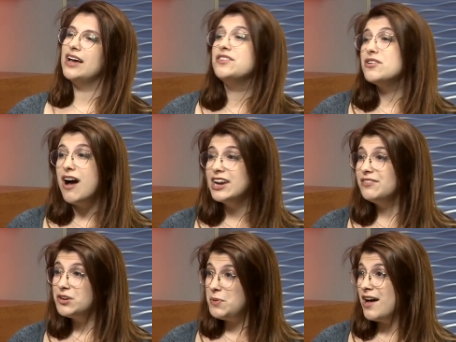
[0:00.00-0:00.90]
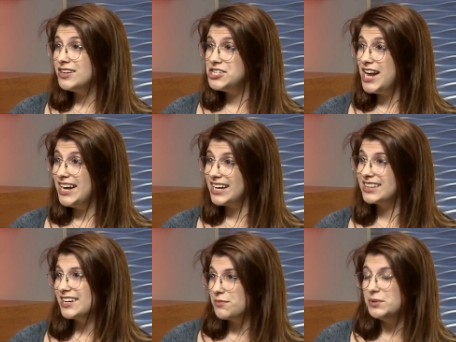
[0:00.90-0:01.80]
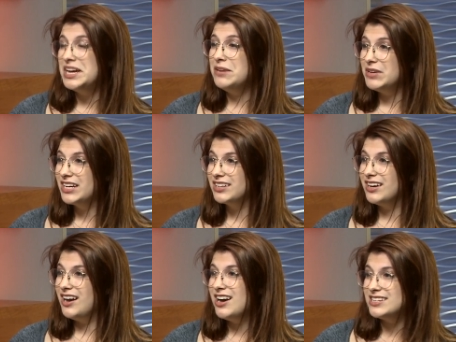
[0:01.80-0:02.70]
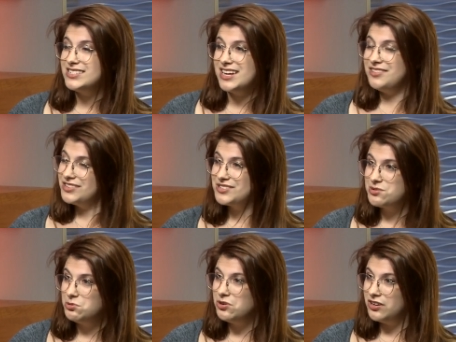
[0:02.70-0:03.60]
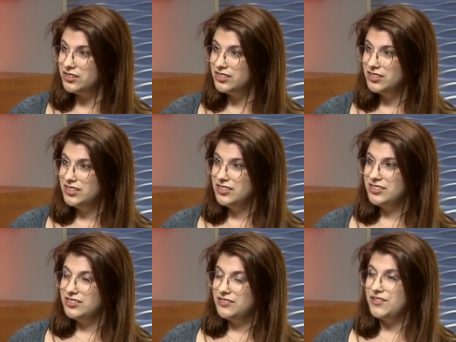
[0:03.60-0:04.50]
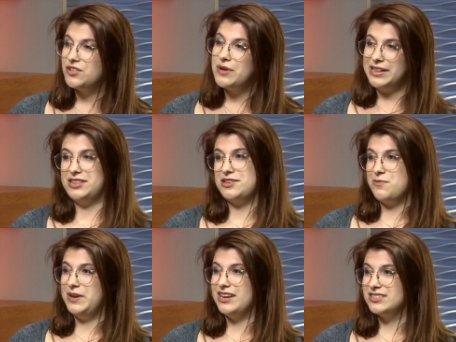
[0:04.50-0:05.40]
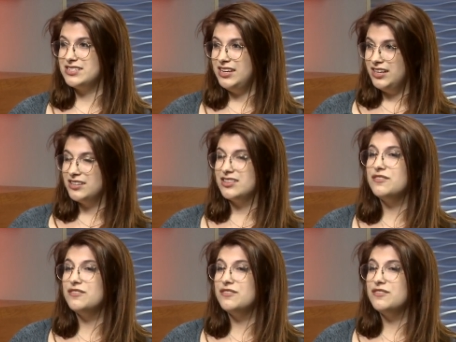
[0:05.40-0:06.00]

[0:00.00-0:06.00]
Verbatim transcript: And they're not even apologetic. They're blaming us and the school for the way that they're being seen.